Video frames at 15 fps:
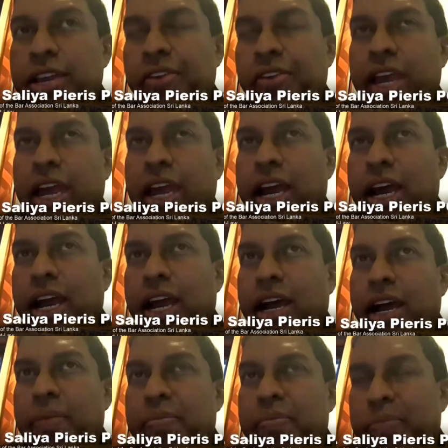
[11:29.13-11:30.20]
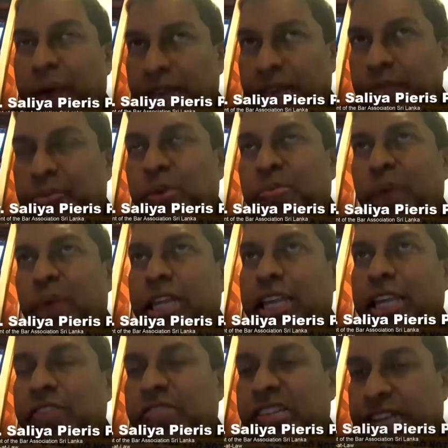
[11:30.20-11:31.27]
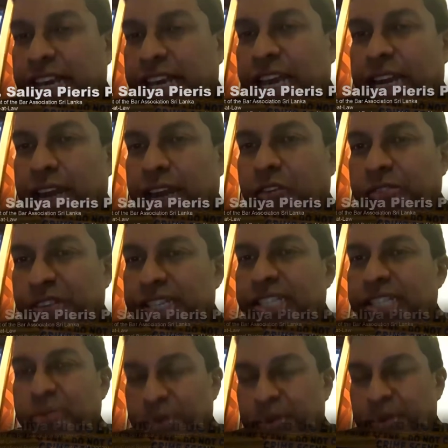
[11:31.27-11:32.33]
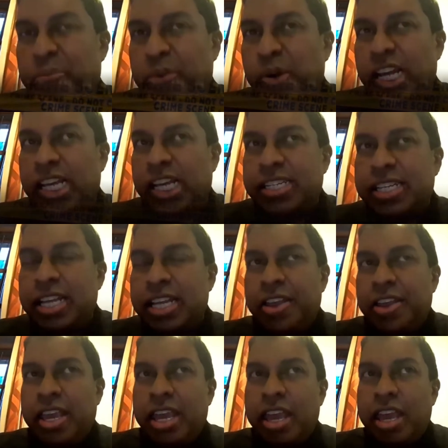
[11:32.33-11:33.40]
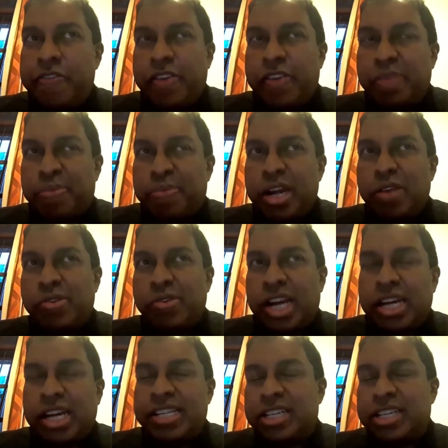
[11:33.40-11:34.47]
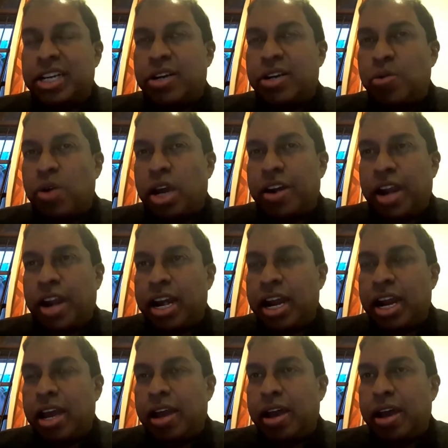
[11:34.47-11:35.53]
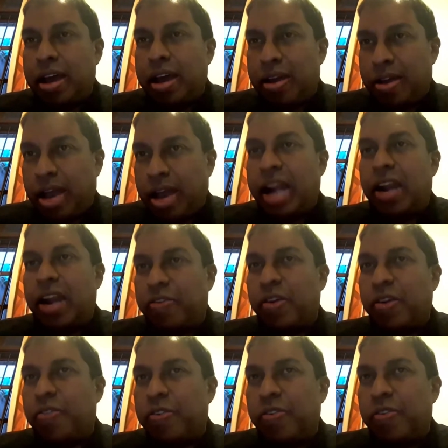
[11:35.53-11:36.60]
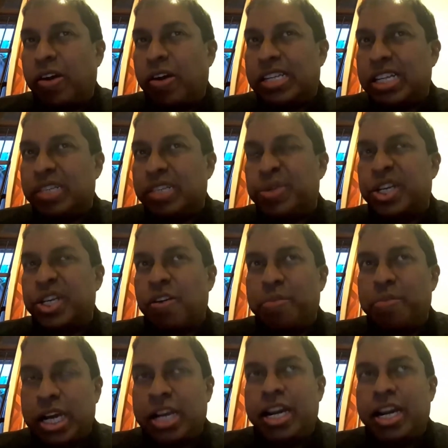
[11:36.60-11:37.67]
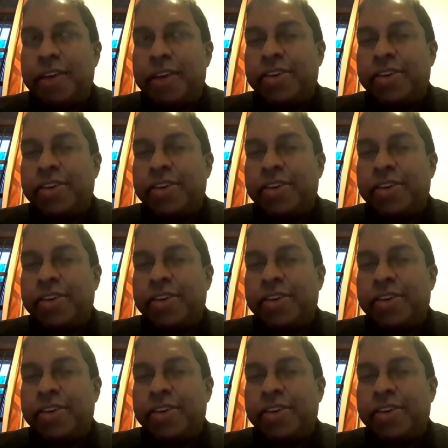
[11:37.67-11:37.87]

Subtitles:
by the investigating officers, the police. If he produced under section 200 on suspicion of murder,